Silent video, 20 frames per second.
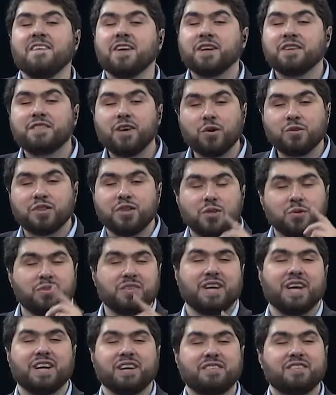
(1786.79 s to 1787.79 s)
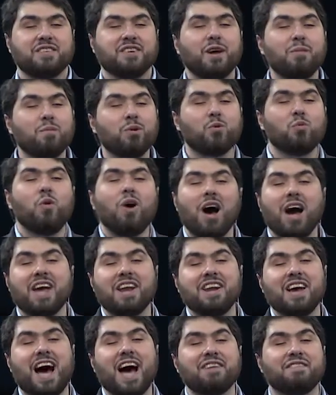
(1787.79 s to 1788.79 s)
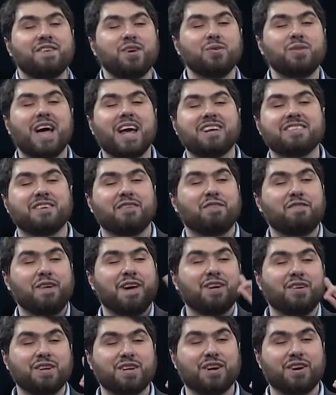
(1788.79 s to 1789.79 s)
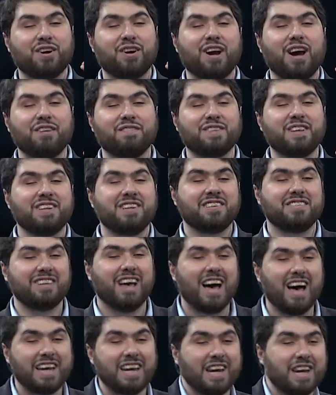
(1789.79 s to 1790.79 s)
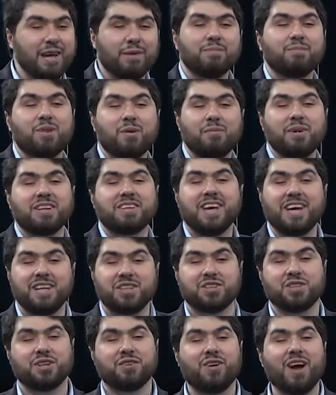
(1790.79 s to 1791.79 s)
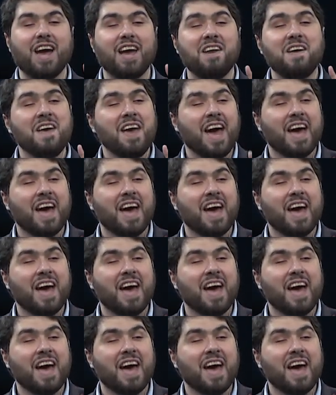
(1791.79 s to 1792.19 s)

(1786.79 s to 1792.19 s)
So 2 things. Number 1, I view that as a failure of the design and implementation, right?